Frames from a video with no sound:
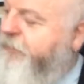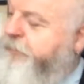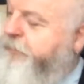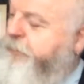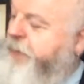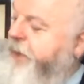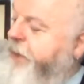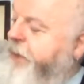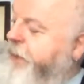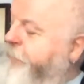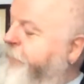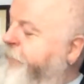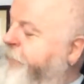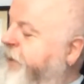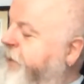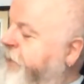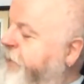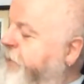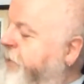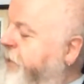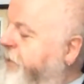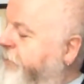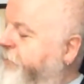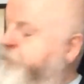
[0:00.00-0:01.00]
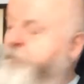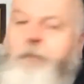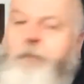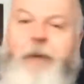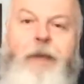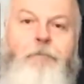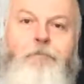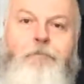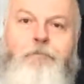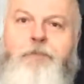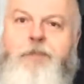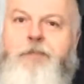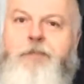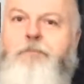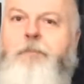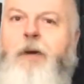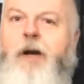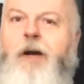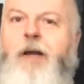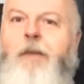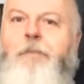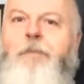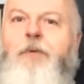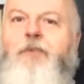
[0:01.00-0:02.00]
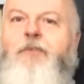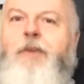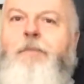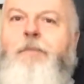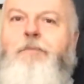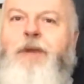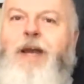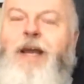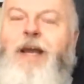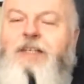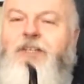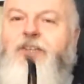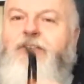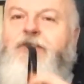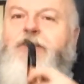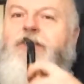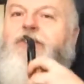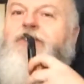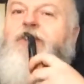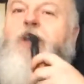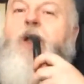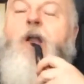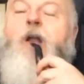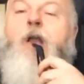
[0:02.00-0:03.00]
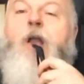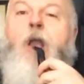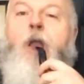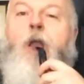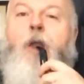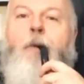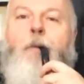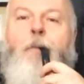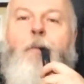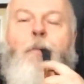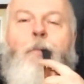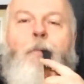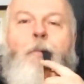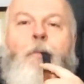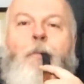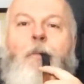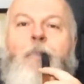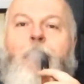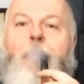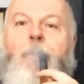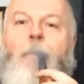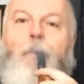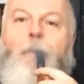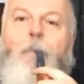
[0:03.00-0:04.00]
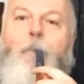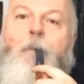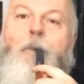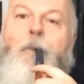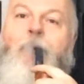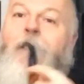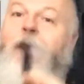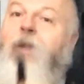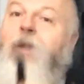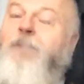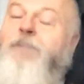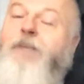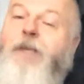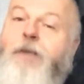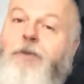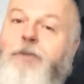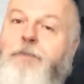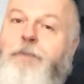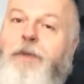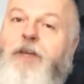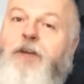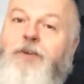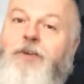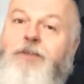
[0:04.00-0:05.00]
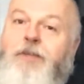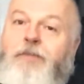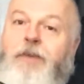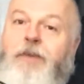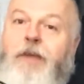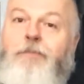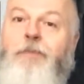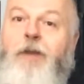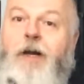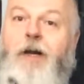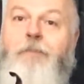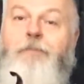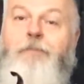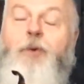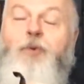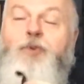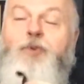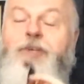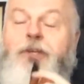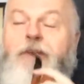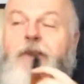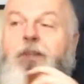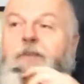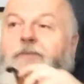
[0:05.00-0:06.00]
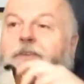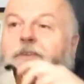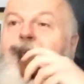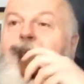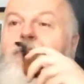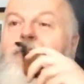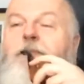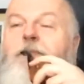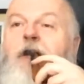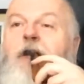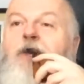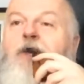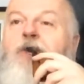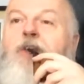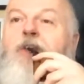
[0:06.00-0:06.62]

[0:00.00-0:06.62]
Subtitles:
of Pip's pipery practices. And I think it was because of him that I bought it in the first place.